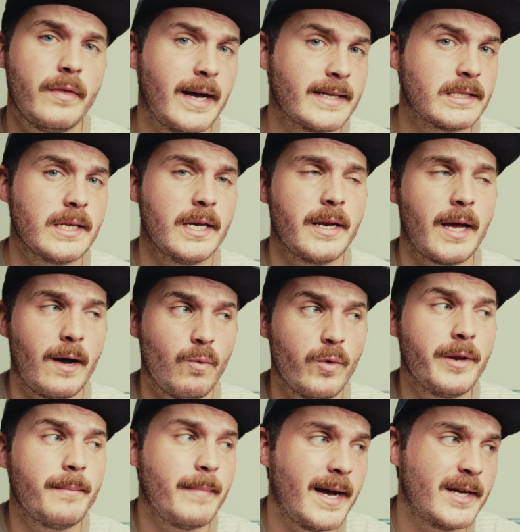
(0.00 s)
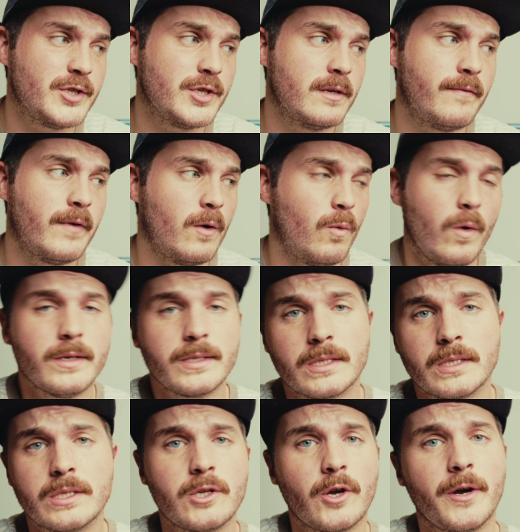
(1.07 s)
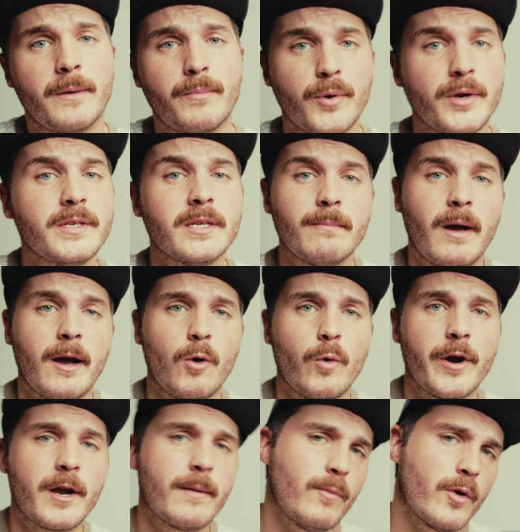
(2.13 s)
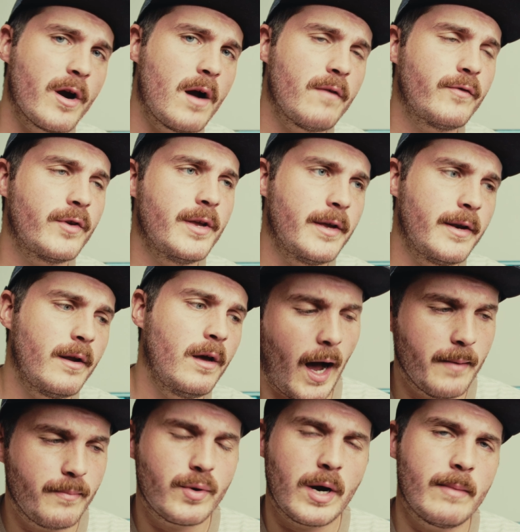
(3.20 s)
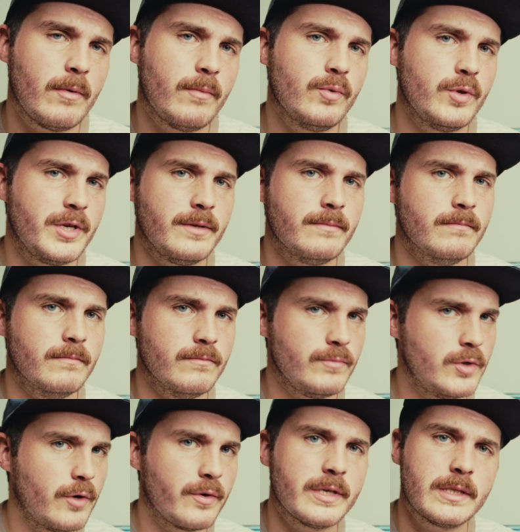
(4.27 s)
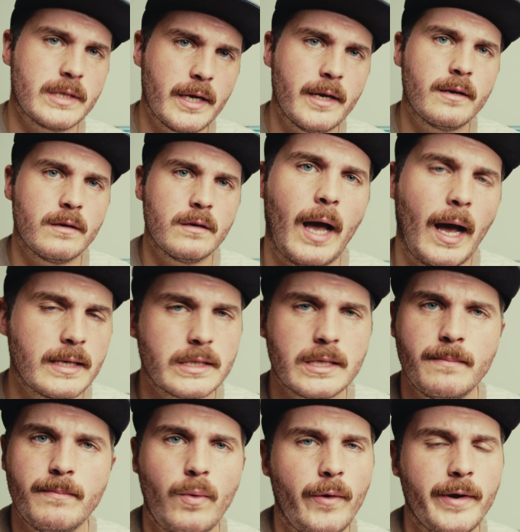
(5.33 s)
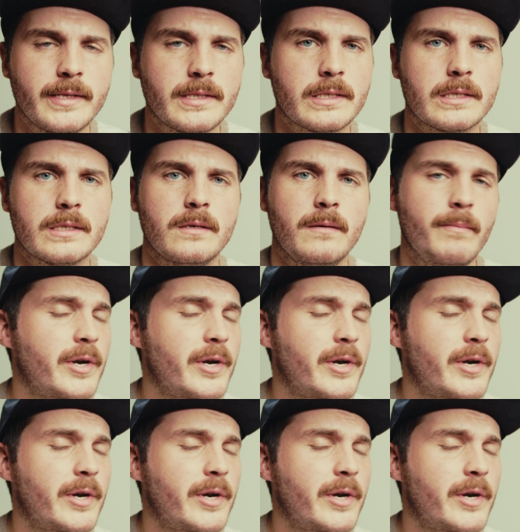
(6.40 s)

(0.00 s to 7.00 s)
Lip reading: That said, I would imagine if I was to start printing my work more often, I'd probably notice it at some points.